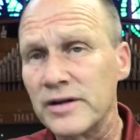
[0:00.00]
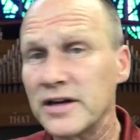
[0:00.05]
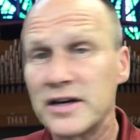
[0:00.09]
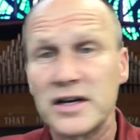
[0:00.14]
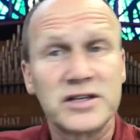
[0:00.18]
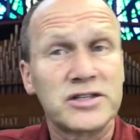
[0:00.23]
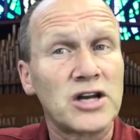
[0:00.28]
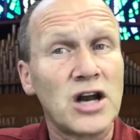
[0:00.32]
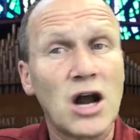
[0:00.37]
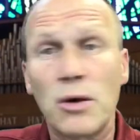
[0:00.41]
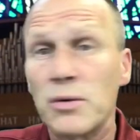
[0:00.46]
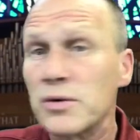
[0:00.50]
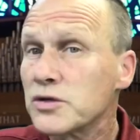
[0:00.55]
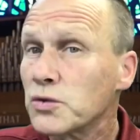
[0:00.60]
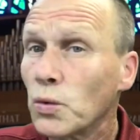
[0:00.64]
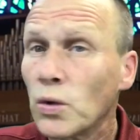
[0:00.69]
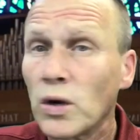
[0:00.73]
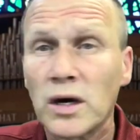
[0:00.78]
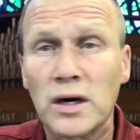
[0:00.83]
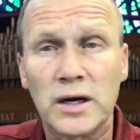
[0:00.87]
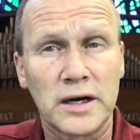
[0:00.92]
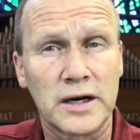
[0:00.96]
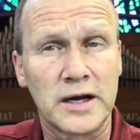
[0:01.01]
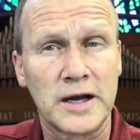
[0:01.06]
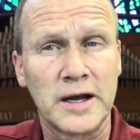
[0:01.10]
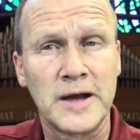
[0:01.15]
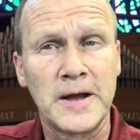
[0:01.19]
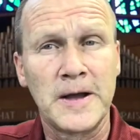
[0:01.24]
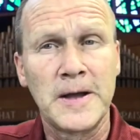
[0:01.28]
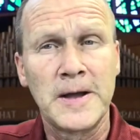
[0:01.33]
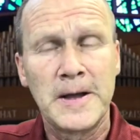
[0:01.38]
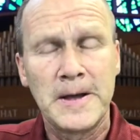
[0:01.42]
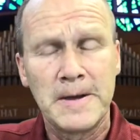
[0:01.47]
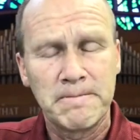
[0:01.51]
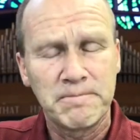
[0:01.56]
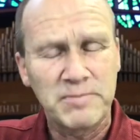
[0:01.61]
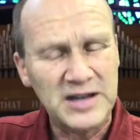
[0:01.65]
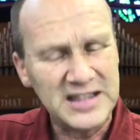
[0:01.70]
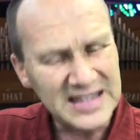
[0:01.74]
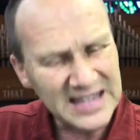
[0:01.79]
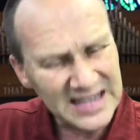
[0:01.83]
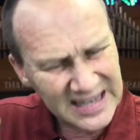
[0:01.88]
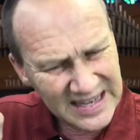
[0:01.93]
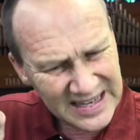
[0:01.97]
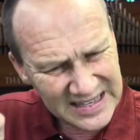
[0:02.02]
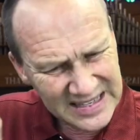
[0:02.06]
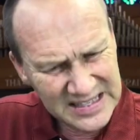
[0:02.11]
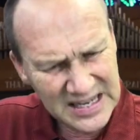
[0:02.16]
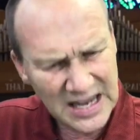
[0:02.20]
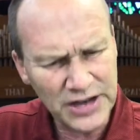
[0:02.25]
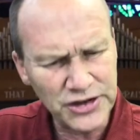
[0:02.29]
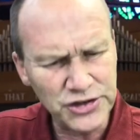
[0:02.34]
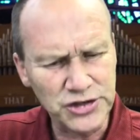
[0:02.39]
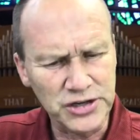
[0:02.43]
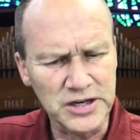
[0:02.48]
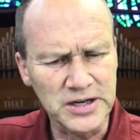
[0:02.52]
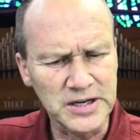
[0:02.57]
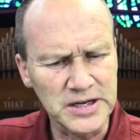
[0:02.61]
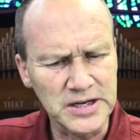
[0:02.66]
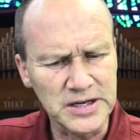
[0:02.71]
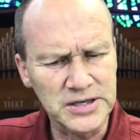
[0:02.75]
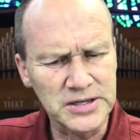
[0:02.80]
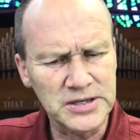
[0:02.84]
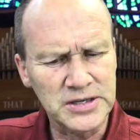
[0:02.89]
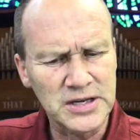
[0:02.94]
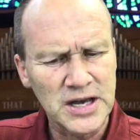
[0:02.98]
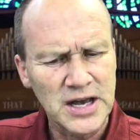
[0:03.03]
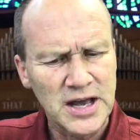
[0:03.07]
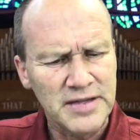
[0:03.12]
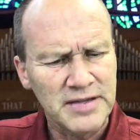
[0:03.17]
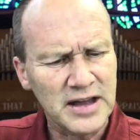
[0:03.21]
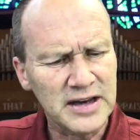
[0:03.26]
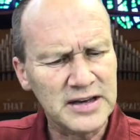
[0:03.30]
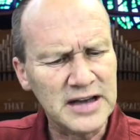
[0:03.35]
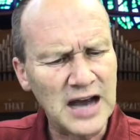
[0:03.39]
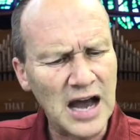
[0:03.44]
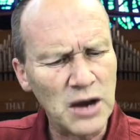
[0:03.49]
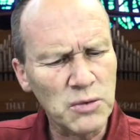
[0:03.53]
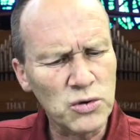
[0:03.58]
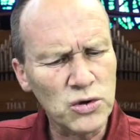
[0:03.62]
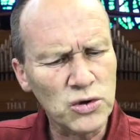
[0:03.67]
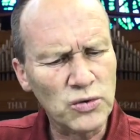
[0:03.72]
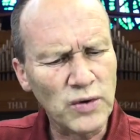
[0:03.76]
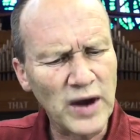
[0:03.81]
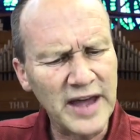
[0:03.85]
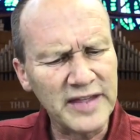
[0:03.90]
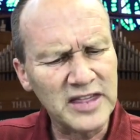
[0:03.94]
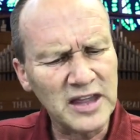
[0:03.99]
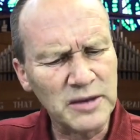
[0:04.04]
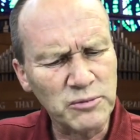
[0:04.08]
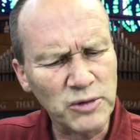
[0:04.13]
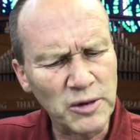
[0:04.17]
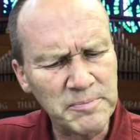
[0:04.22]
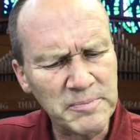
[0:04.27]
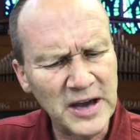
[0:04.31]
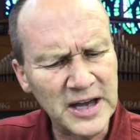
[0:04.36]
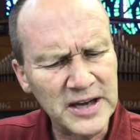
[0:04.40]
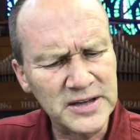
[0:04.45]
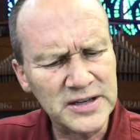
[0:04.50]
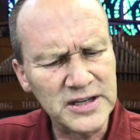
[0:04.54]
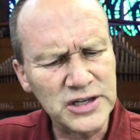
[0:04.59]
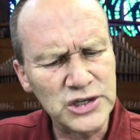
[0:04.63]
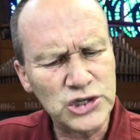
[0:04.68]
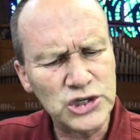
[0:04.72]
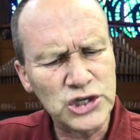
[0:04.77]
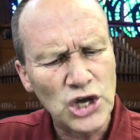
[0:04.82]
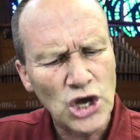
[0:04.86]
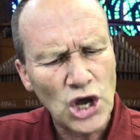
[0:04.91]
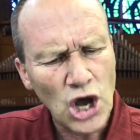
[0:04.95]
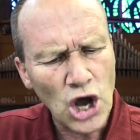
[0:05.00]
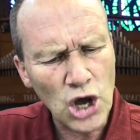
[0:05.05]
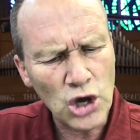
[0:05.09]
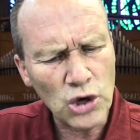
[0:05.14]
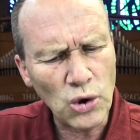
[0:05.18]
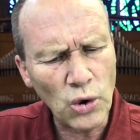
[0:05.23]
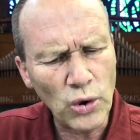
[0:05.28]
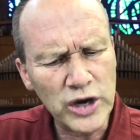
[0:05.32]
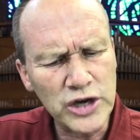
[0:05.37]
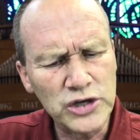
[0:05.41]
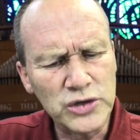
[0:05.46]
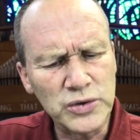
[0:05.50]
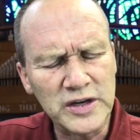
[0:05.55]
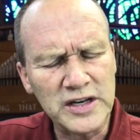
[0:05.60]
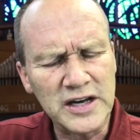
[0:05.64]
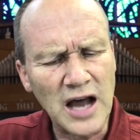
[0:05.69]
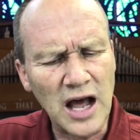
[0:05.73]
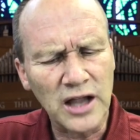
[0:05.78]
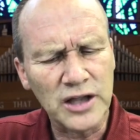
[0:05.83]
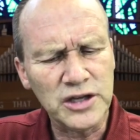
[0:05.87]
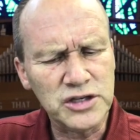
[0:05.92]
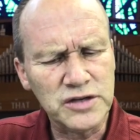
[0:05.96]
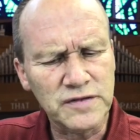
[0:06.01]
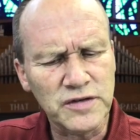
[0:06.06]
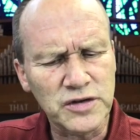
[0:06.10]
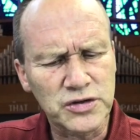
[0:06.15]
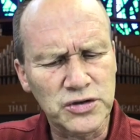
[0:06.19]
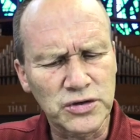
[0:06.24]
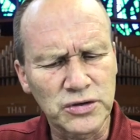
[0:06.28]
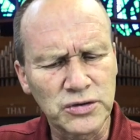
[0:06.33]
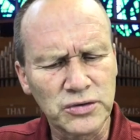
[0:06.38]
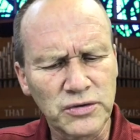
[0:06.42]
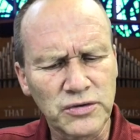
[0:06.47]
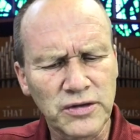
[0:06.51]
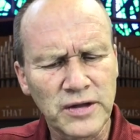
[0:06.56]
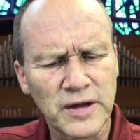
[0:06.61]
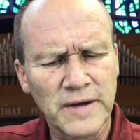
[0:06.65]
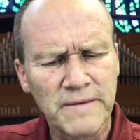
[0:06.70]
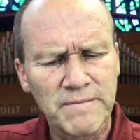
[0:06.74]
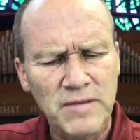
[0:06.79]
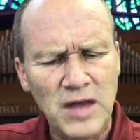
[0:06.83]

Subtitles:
It doesn't always work, but the intention is that God will grant them repentance according to a knowledge of the truth.